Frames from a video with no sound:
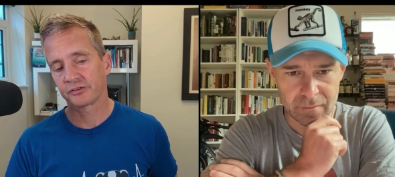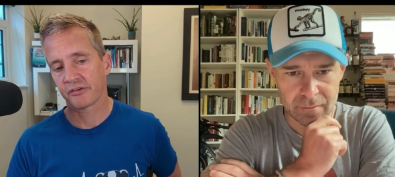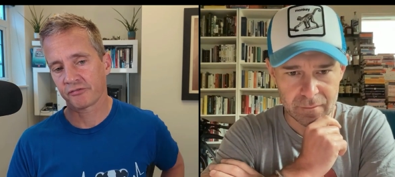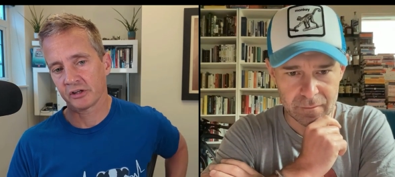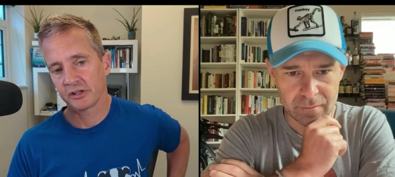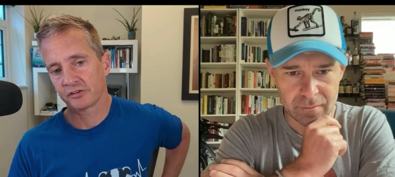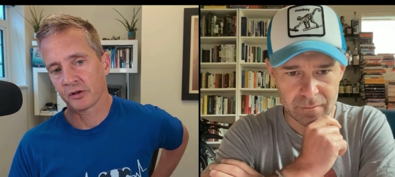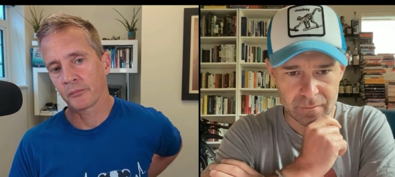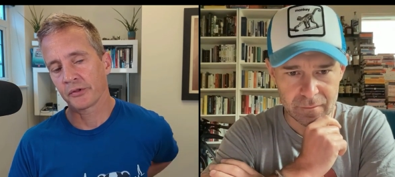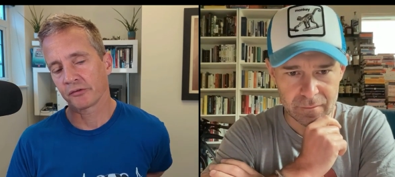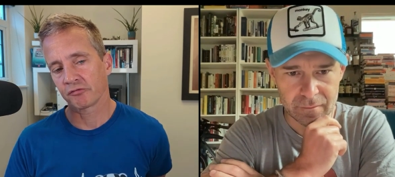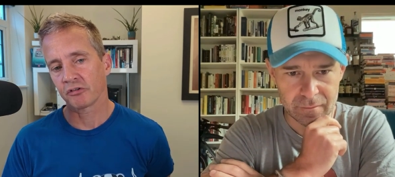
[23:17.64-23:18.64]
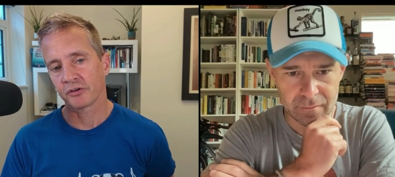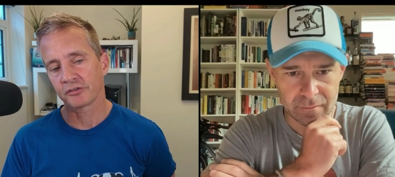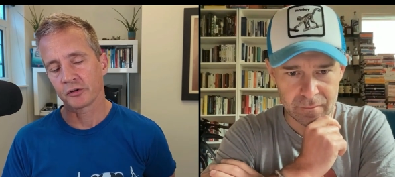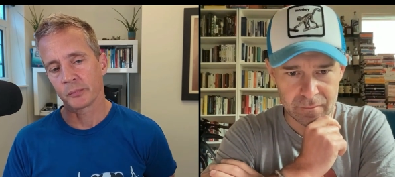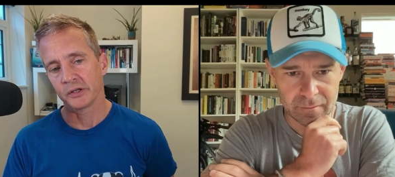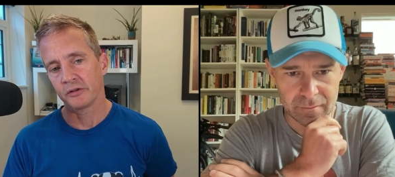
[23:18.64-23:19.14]
Speaker 1: definitely something for us
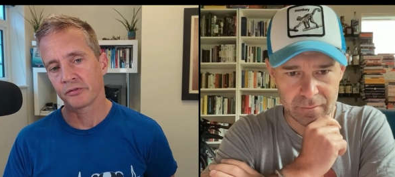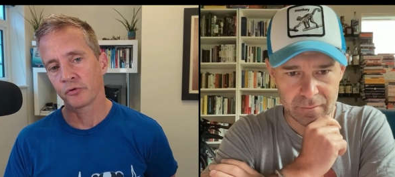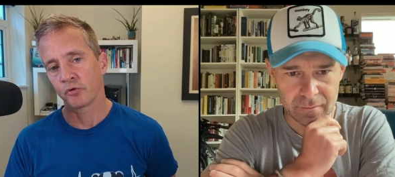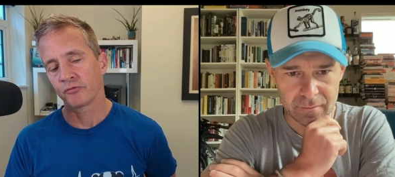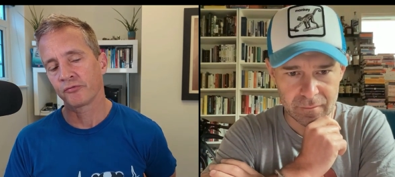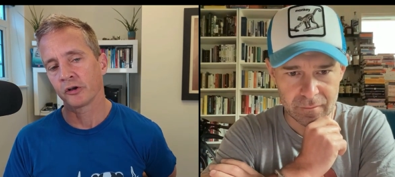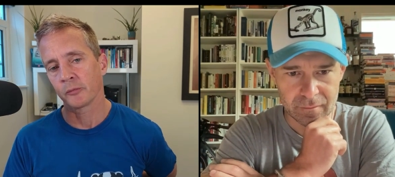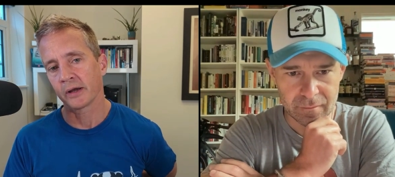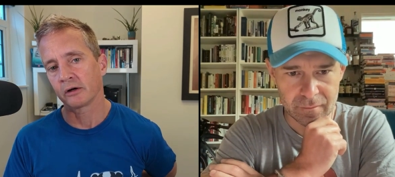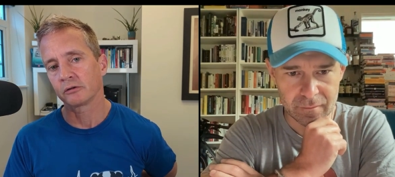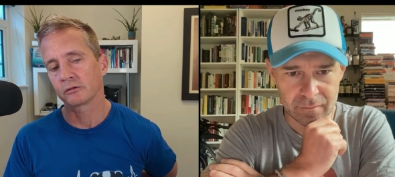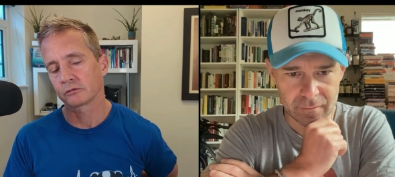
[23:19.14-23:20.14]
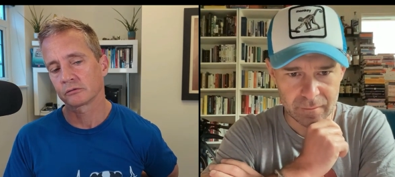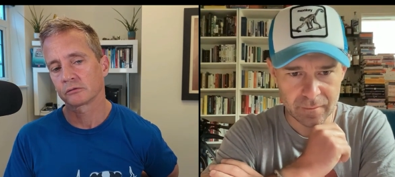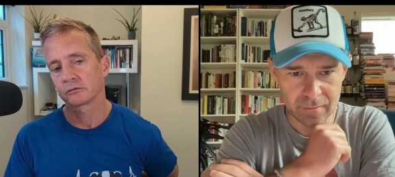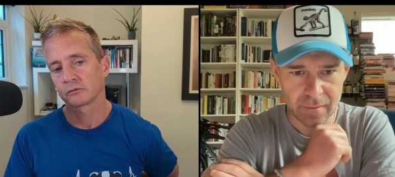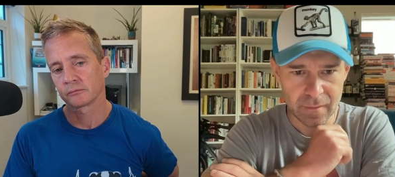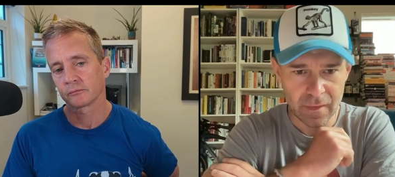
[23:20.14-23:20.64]
to be thoughtful about.
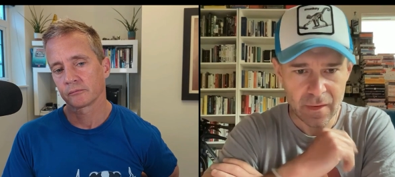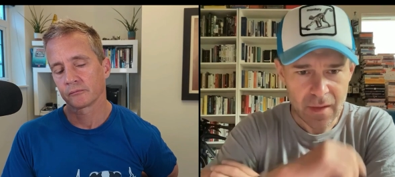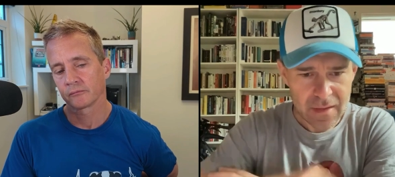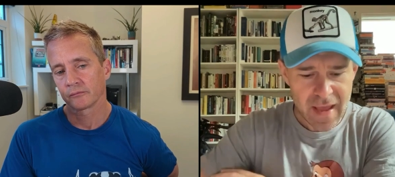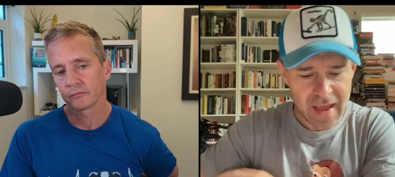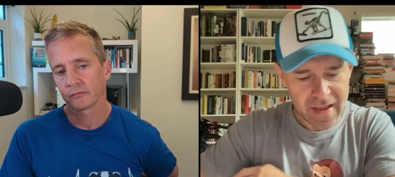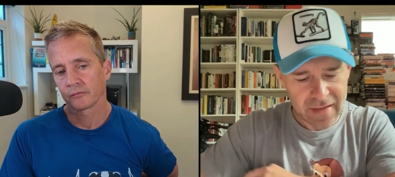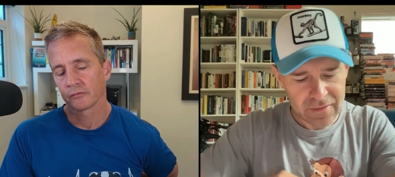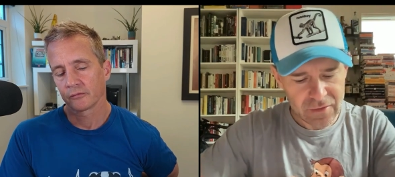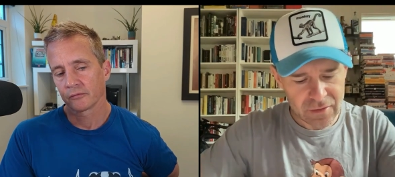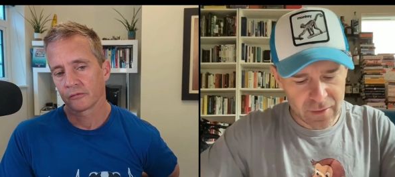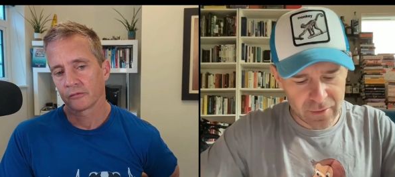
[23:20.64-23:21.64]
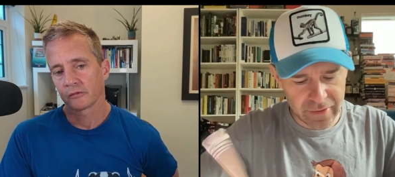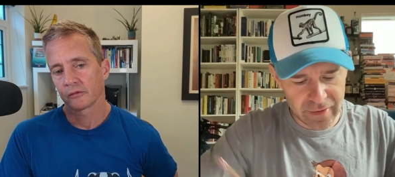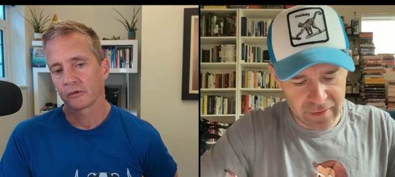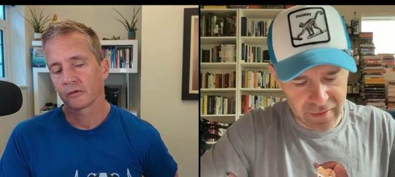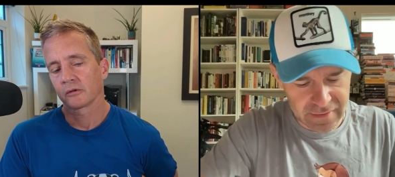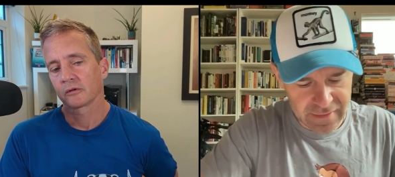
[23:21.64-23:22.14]
Speaker 2: Yeah. And, you know, the
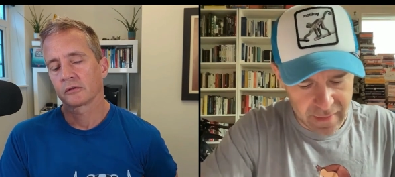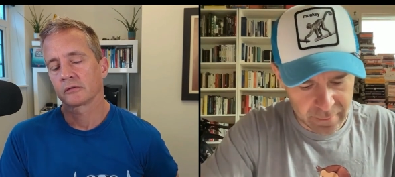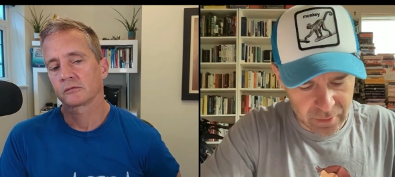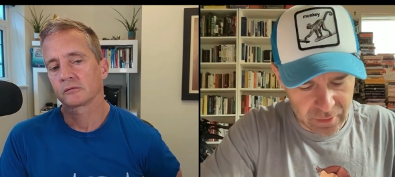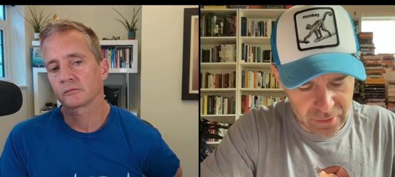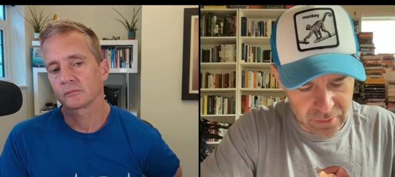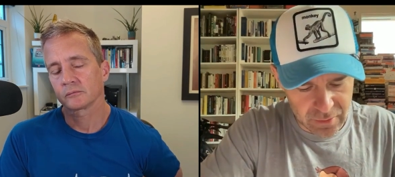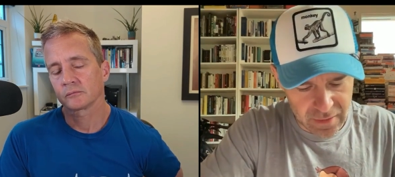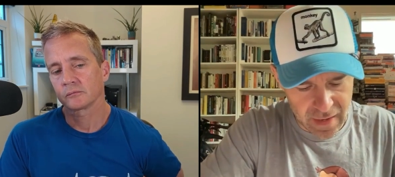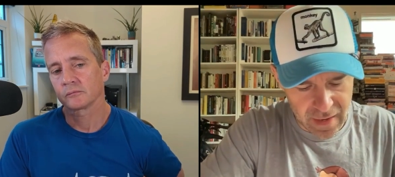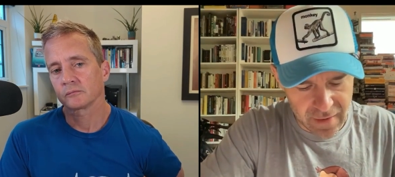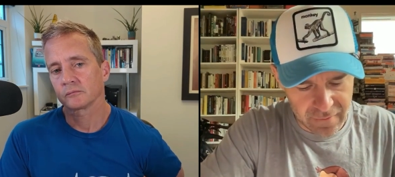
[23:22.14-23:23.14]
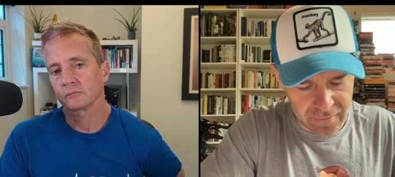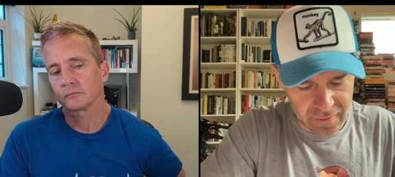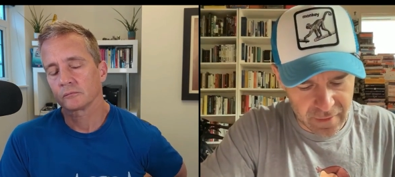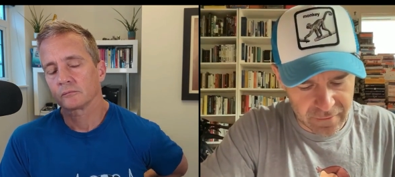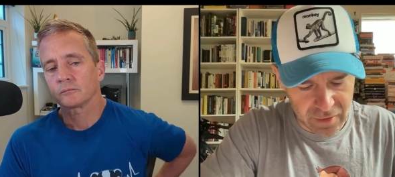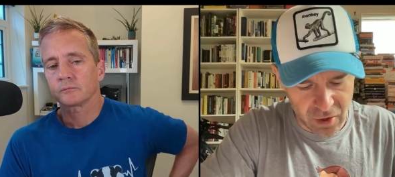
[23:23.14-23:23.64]
example you gave
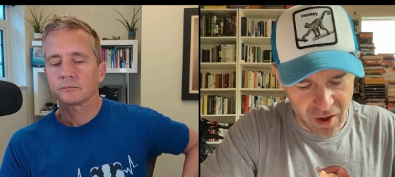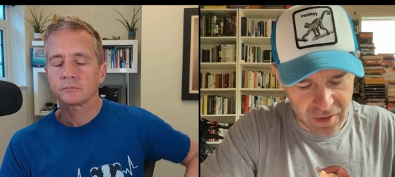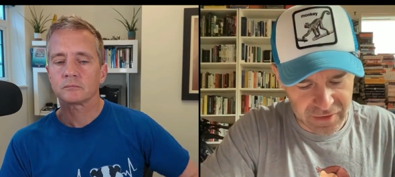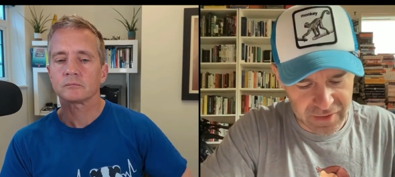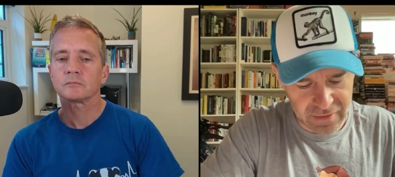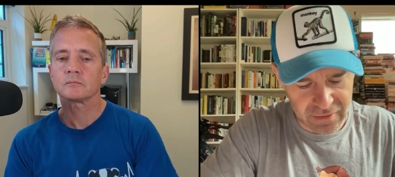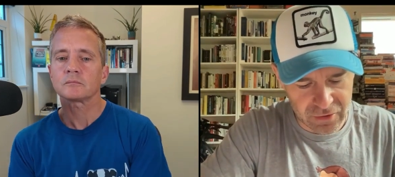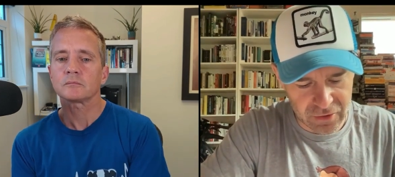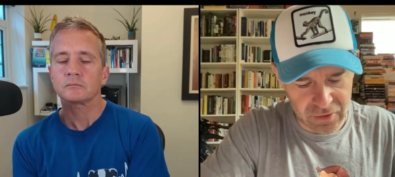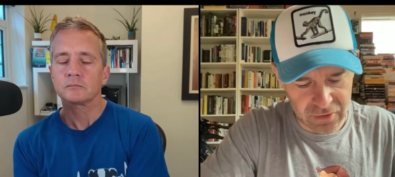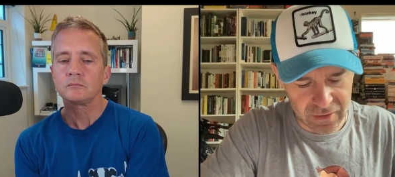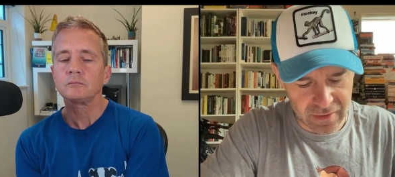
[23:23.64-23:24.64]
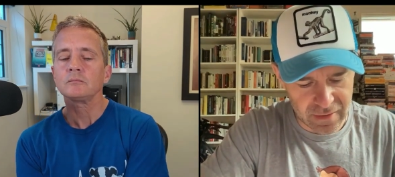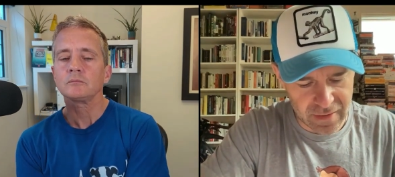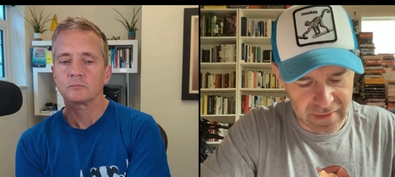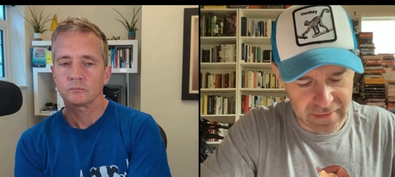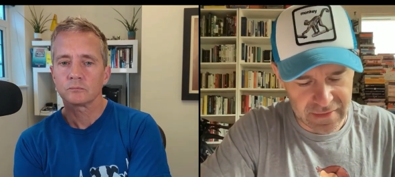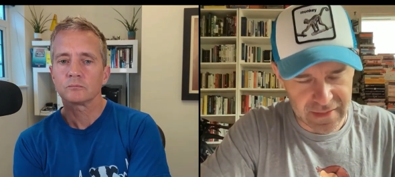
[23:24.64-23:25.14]
of a call center
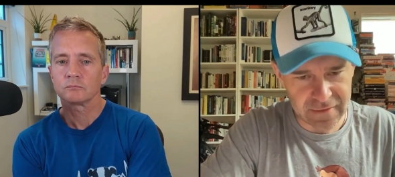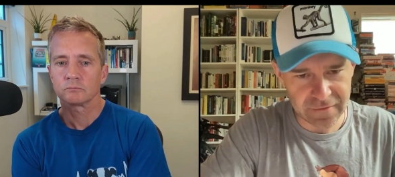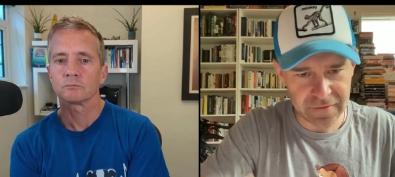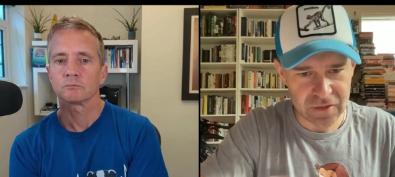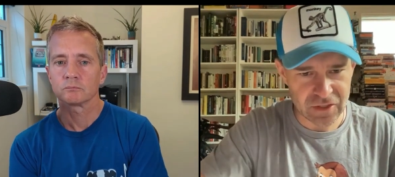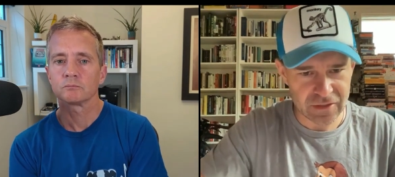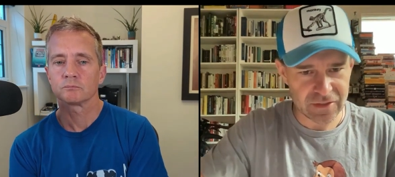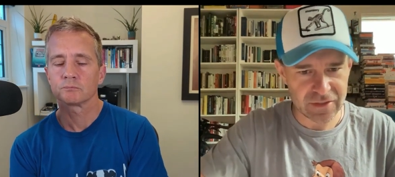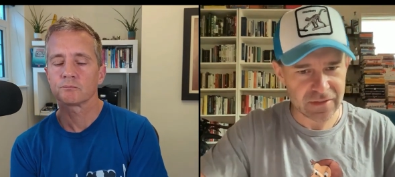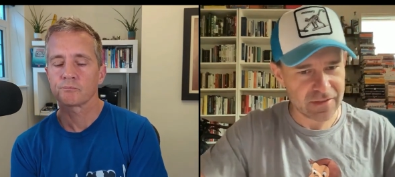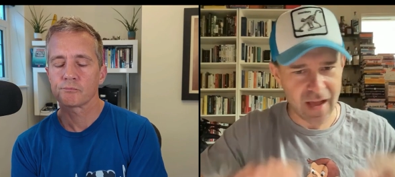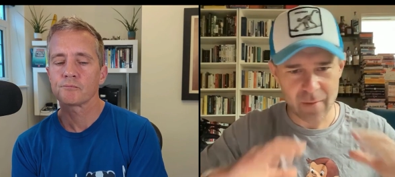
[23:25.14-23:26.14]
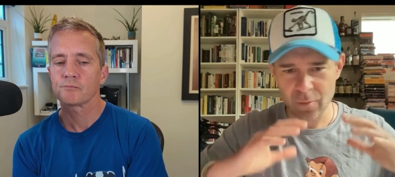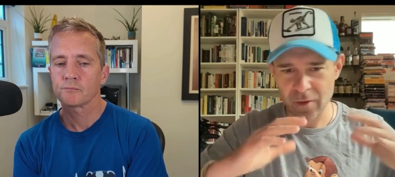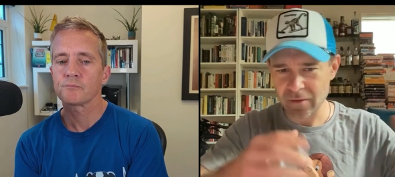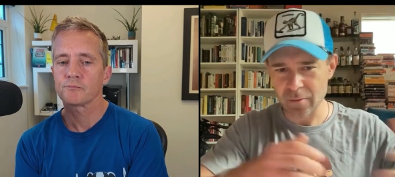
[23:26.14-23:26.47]
and its inefficiencies, I'm with you,